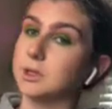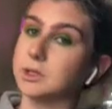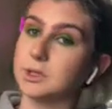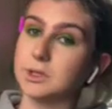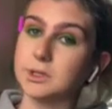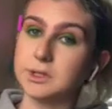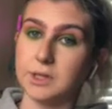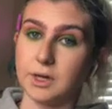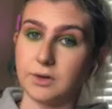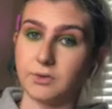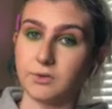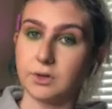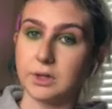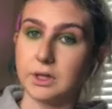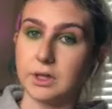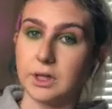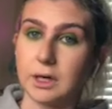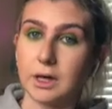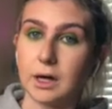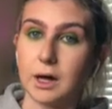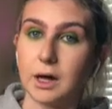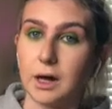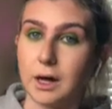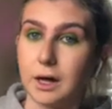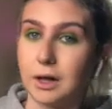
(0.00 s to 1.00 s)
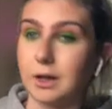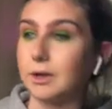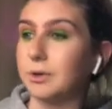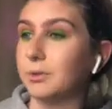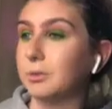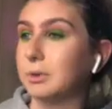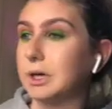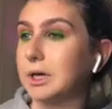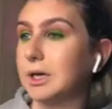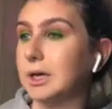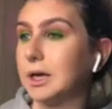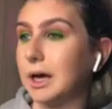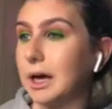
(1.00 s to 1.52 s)
definitely like a
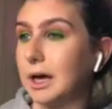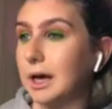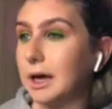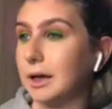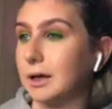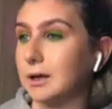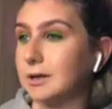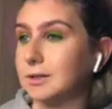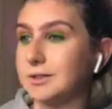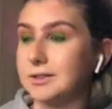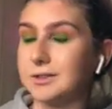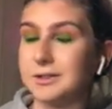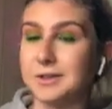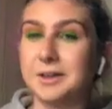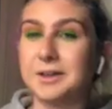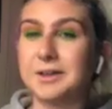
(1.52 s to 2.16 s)
Halloween ass